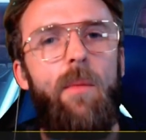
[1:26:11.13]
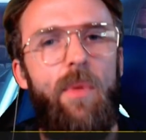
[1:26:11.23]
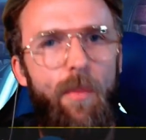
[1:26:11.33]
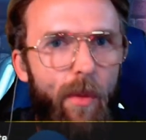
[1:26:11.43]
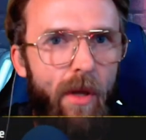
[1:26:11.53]

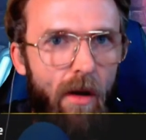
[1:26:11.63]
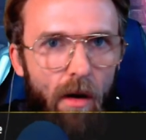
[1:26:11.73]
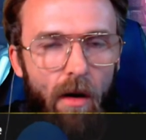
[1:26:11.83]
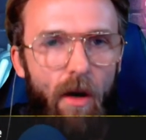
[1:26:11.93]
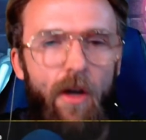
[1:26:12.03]
People
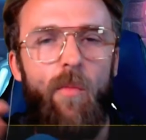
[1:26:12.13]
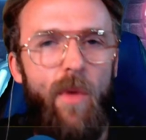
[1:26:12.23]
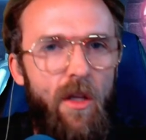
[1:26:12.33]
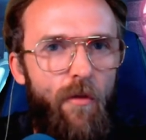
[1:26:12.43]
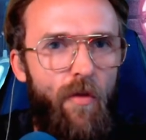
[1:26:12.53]
here are going to
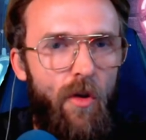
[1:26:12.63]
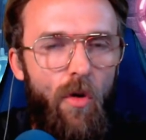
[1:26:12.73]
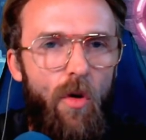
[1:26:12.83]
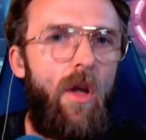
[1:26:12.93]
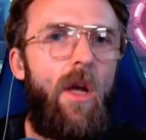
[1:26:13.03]
make you
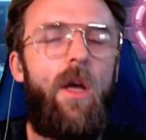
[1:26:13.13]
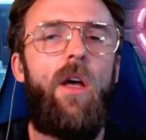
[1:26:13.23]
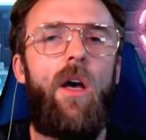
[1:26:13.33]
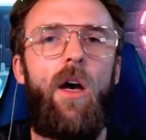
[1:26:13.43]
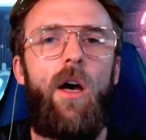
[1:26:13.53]
feel
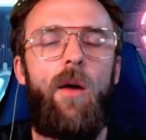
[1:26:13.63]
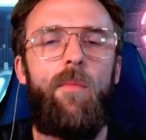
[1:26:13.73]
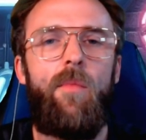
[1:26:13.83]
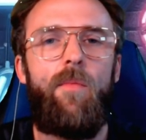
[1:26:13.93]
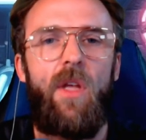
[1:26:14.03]

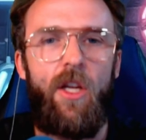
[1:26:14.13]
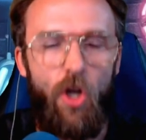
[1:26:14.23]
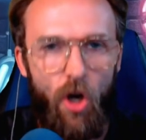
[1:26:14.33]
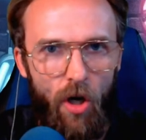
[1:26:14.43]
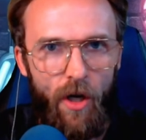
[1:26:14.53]
um,
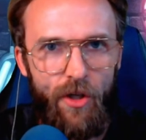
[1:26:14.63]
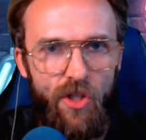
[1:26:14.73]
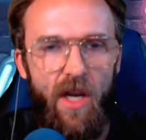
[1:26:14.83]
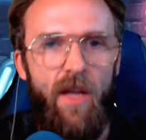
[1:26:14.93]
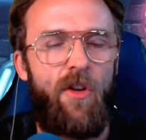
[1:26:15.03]

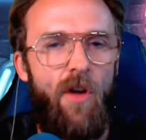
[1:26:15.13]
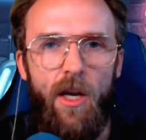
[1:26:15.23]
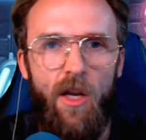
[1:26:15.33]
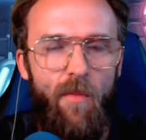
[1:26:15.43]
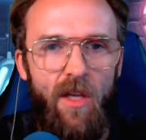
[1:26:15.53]
encouraged, and they're
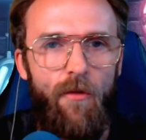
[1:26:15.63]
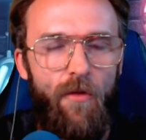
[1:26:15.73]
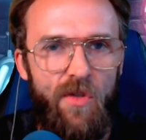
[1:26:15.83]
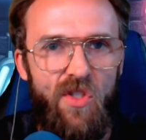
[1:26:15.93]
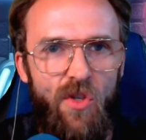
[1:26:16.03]
not going to make you
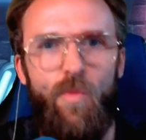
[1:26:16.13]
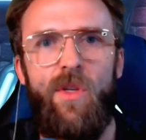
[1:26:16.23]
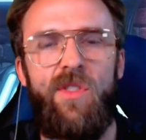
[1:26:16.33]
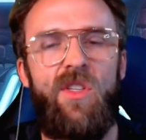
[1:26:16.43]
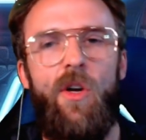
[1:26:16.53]
feel
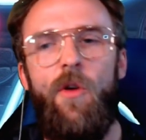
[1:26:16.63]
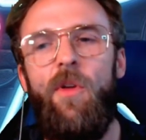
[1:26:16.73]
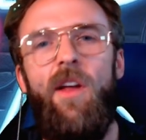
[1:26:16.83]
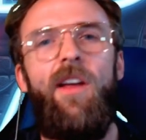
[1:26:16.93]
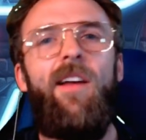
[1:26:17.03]
stupid.
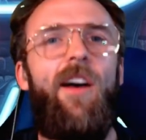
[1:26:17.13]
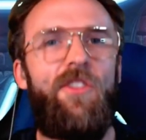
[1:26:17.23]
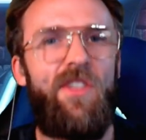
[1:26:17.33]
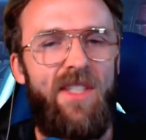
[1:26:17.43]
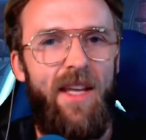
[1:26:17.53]
So
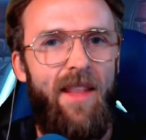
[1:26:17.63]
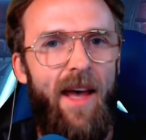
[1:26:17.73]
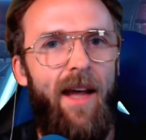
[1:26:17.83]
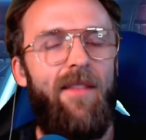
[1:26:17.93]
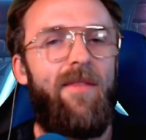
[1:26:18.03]
I'll just say
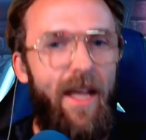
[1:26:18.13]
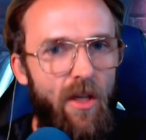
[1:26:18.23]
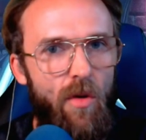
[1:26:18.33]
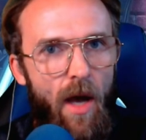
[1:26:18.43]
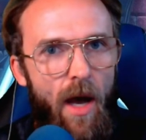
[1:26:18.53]
that.
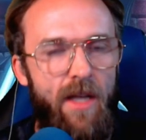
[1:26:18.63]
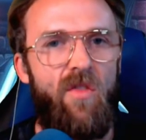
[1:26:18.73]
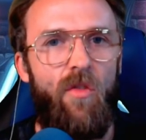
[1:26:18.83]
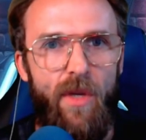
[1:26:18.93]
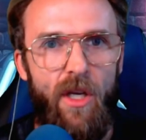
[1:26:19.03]
Thank you
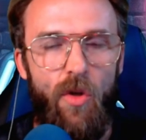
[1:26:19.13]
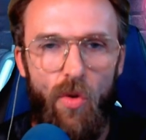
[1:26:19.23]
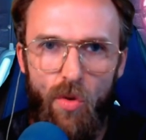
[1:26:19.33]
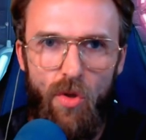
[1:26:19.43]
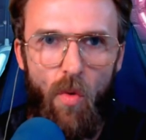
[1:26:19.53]
guys for being
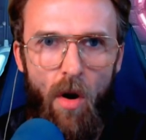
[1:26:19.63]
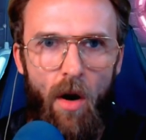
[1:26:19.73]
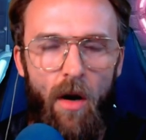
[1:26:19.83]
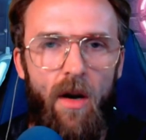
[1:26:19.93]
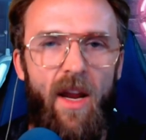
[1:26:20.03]
who you
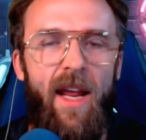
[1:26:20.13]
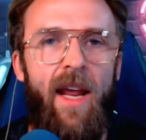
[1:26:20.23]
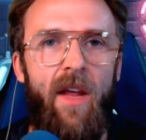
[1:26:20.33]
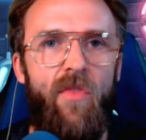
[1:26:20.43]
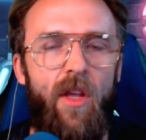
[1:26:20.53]
are,
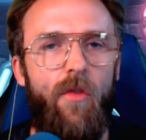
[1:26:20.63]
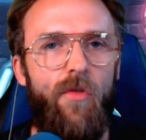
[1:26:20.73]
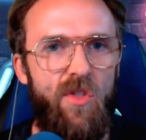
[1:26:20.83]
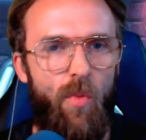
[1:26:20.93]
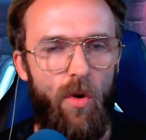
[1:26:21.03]
and thank you
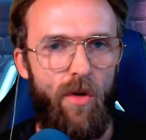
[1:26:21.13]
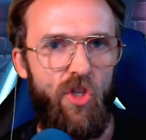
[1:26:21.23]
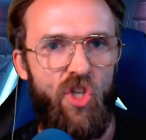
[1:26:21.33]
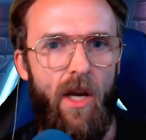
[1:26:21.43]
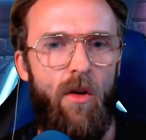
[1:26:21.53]
for supporting
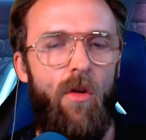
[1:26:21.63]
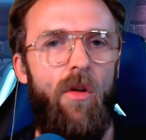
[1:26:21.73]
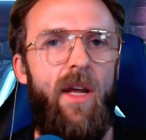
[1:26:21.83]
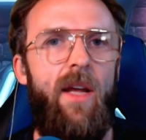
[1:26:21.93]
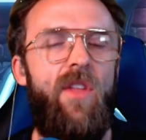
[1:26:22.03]
the
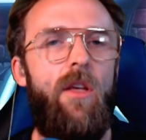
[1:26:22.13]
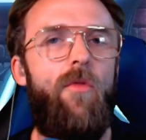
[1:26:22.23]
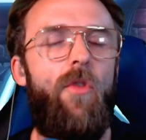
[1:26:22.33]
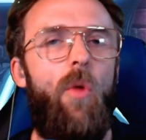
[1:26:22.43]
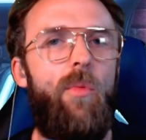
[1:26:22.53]
channel, and thank
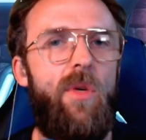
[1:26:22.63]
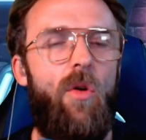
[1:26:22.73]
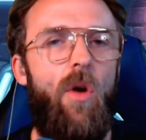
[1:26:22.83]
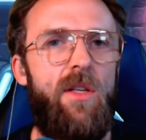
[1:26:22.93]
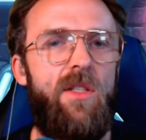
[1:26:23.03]
you for helping me
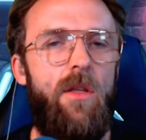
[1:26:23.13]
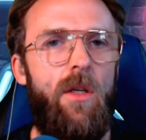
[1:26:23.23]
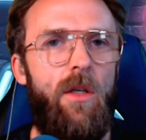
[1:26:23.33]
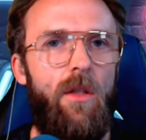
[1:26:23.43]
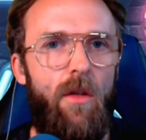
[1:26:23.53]
cross
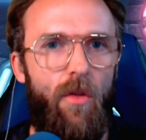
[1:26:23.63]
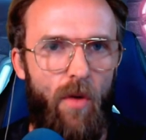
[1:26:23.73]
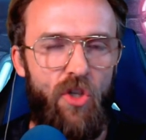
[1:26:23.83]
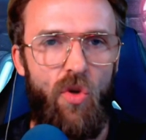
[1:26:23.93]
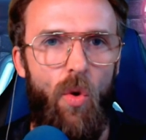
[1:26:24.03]
the, the
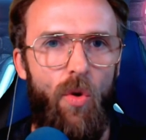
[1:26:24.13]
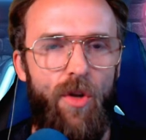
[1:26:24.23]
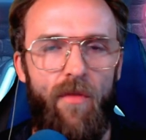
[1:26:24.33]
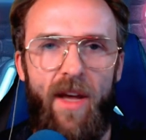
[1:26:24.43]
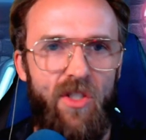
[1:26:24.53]

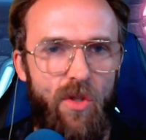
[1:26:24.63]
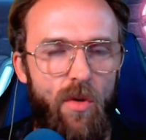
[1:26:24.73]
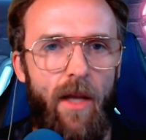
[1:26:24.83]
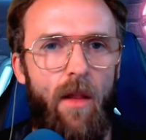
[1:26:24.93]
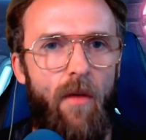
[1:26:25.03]
threshold of that two
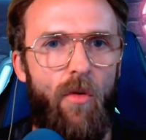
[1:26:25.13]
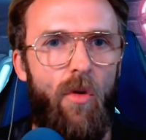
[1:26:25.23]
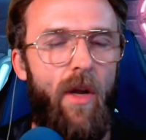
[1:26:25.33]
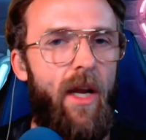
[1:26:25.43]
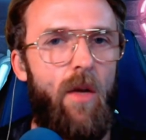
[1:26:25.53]
K
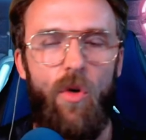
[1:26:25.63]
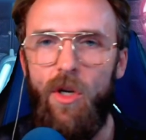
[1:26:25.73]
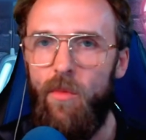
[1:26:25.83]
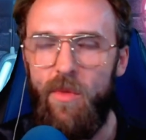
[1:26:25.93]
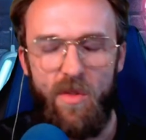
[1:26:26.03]
level. And we're
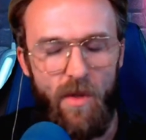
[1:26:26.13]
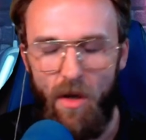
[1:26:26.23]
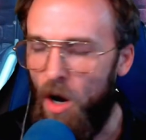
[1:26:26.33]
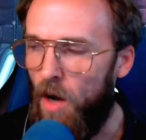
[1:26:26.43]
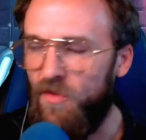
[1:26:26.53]
going to just
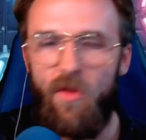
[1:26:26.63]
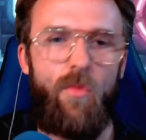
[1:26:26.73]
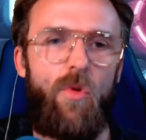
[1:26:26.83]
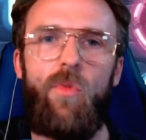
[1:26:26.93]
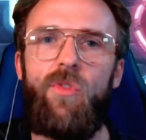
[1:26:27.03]
be off to the
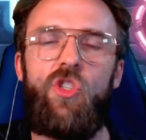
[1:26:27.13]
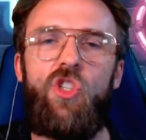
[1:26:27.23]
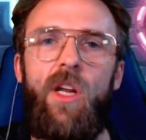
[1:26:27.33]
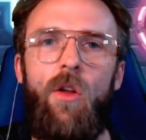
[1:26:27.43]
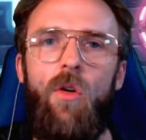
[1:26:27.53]
moon with this
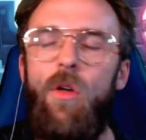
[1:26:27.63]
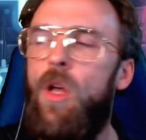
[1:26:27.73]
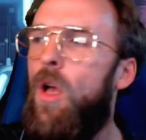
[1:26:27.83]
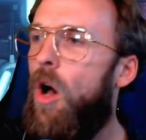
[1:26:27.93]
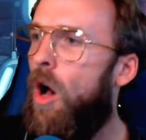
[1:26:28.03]
channel
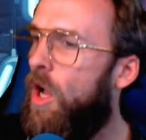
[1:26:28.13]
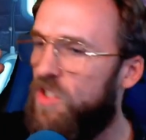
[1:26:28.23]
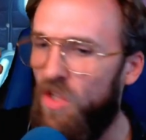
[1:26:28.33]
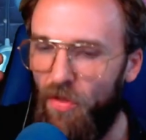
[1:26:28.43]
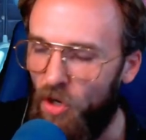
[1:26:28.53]

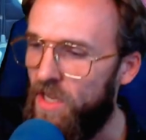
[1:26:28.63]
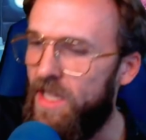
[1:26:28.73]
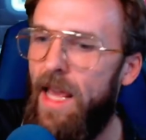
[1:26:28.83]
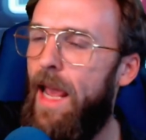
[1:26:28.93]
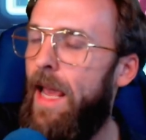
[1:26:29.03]
on to thirty
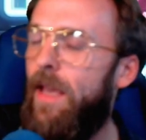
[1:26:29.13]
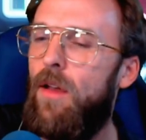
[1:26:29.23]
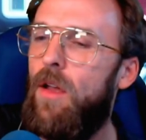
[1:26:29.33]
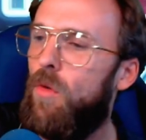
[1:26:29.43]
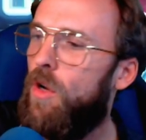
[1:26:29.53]
K.
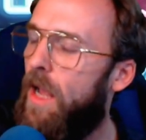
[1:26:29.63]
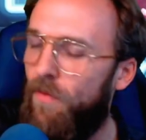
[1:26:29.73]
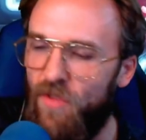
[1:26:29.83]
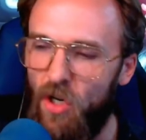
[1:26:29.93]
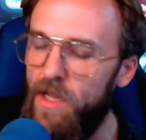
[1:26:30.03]
We're gonna
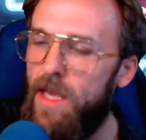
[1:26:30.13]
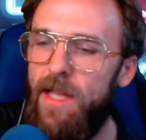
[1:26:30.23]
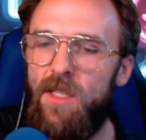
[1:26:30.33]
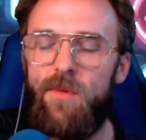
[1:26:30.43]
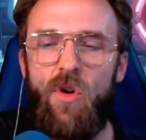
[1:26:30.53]
have thirty
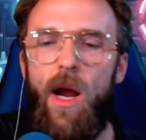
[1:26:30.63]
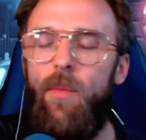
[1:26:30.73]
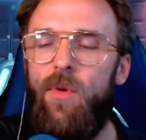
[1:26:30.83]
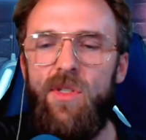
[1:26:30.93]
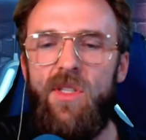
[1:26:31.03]
K
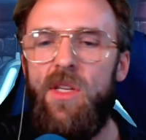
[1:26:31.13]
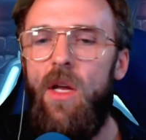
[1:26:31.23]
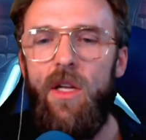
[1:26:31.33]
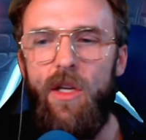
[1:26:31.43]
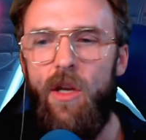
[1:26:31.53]
subscribers,
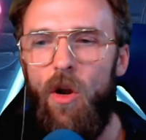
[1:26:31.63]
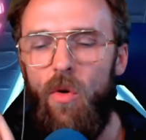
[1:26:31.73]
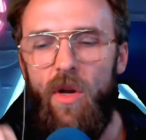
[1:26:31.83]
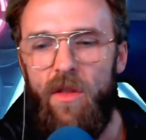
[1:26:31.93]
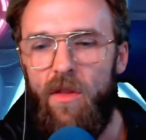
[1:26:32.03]
you
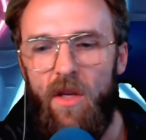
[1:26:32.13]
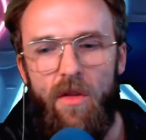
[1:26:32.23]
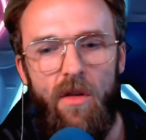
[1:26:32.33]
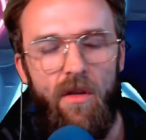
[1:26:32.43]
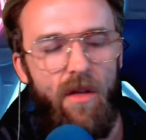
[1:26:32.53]
know, in
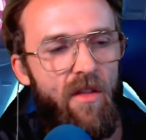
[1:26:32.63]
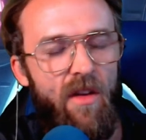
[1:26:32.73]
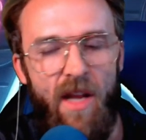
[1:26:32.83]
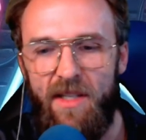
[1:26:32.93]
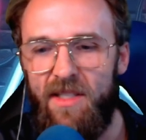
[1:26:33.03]
in in
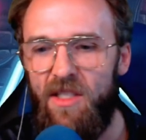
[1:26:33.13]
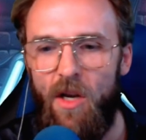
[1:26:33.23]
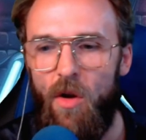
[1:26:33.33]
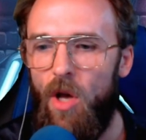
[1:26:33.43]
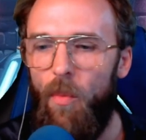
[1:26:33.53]
the next,
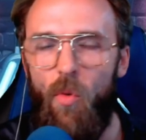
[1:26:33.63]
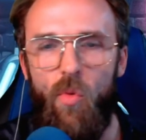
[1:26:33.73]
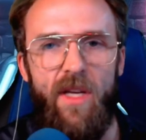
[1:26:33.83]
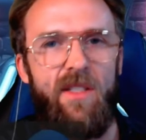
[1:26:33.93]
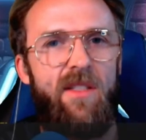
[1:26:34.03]
you know, couple
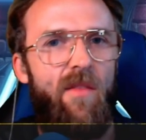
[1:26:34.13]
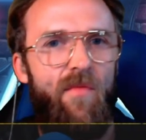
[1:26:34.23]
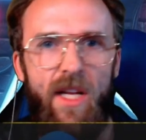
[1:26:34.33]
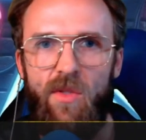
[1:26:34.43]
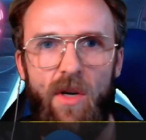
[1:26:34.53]
weeks.
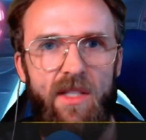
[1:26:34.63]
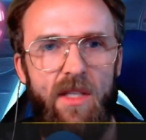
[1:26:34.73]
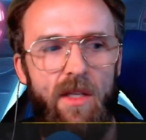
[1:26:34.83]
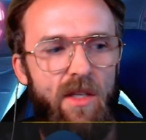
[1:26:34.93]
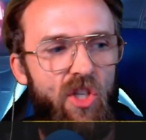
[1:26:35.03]
That's where I
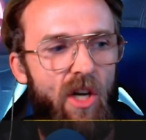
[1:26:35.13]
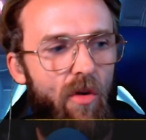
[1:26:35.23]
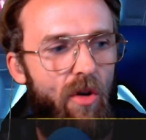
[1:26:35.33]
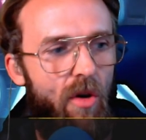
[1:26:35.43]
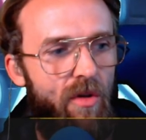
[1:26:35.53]
see this
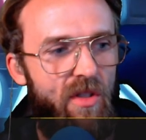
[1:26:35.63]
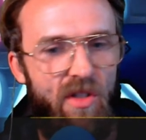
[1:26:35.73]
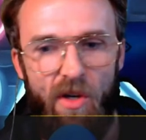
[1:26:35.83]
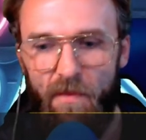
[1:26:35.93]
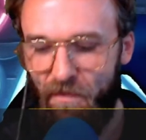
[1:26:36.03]
channel going.
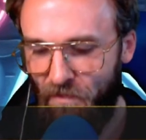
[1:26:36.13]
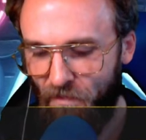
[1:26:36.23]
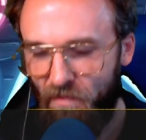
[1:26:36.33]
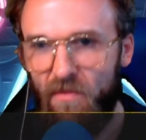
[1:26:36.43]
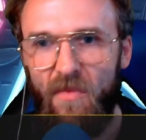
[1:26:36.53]
So,
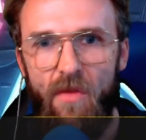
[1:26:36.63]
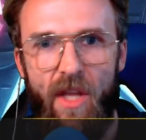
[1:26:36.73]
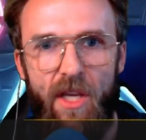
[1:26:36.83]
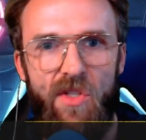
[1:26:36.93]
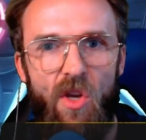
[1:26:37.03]

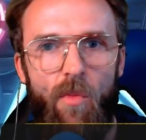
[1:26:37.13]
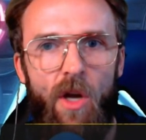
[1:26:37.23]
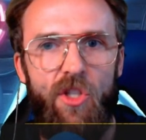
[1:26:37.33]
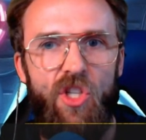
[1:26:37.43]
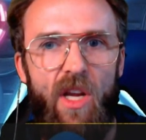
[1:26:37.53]
thank you so
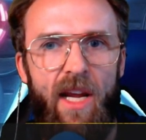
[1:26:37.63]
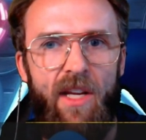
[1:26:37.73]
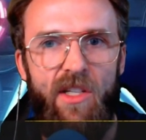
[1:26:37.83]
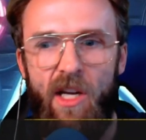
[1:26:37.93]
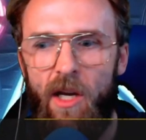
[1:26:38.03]
much,
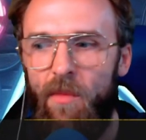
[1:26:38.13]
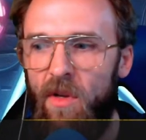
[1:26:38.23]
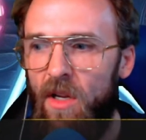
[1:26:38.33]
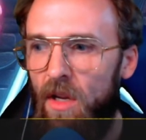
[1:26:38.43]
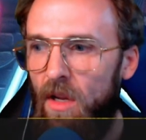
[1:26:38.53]
and
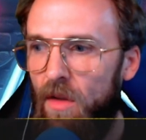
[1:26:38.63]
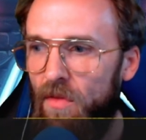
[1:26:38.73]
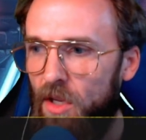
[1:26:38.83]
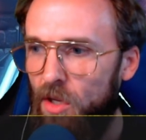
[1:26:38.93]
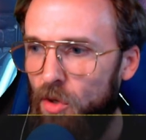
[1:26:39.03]
um,
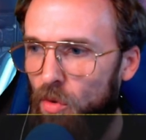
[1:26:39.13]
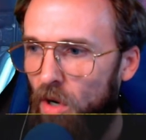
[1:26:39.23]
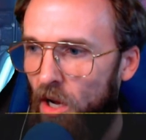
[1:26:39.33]
thank you.